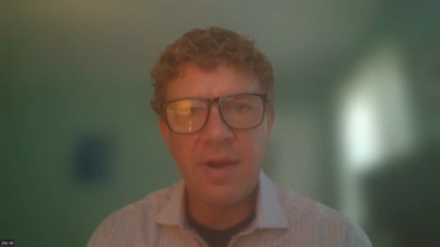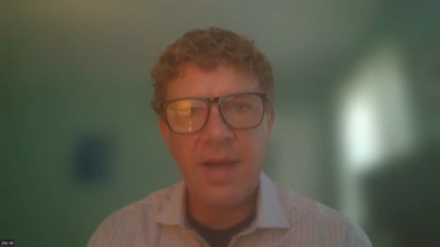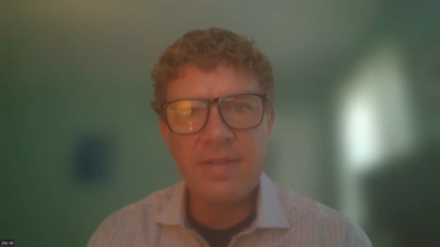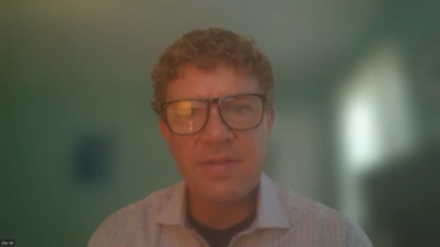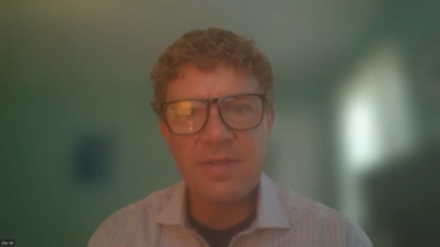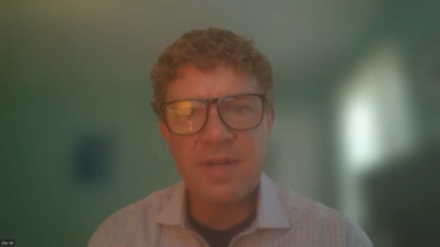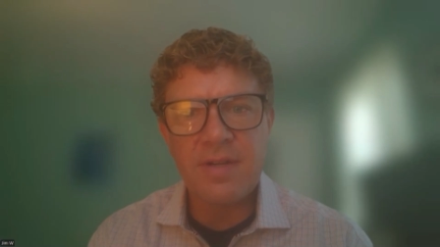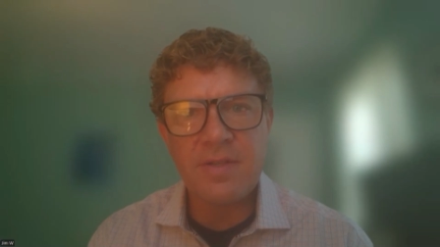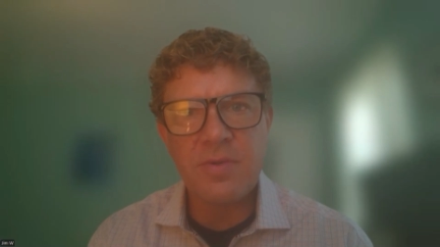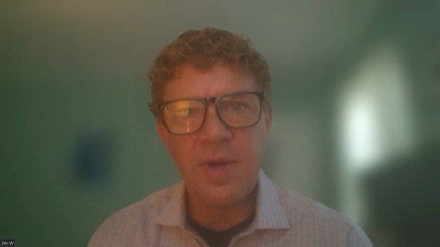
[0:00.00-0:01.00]
eyes will
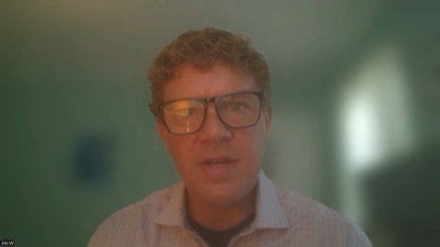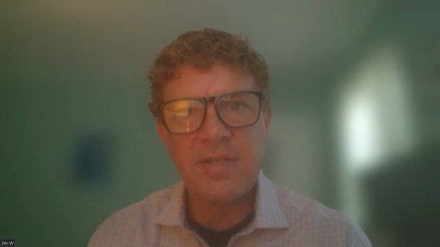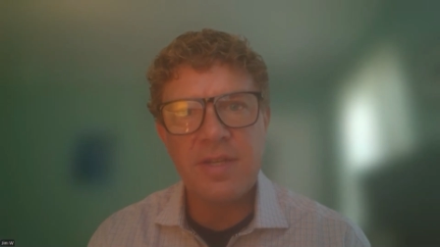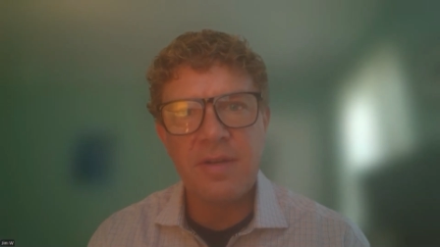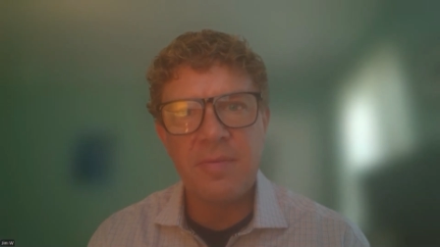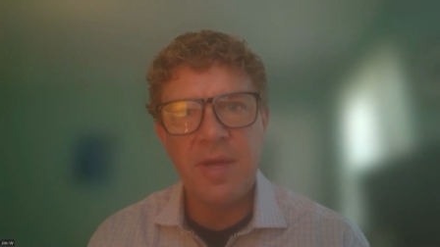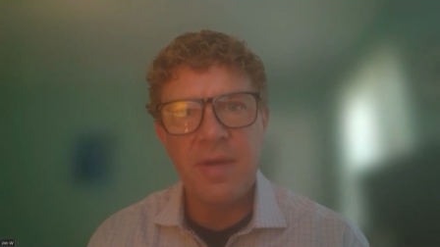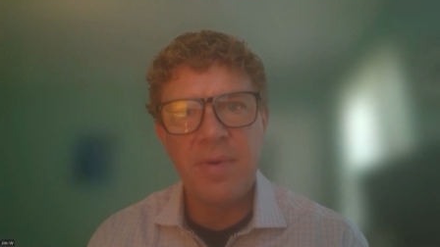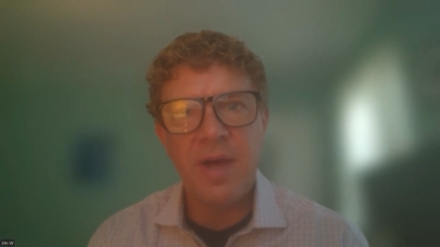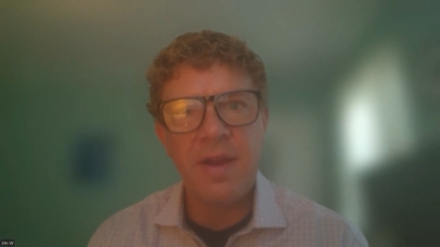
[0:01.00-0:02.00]
start to twitch a little
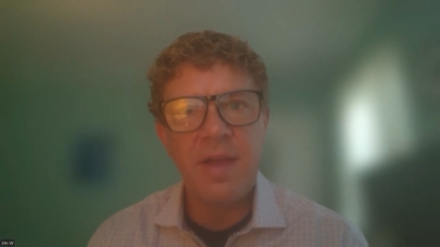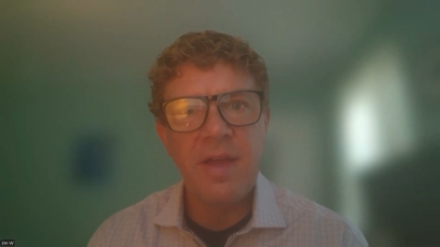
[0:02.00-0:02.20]
bit, but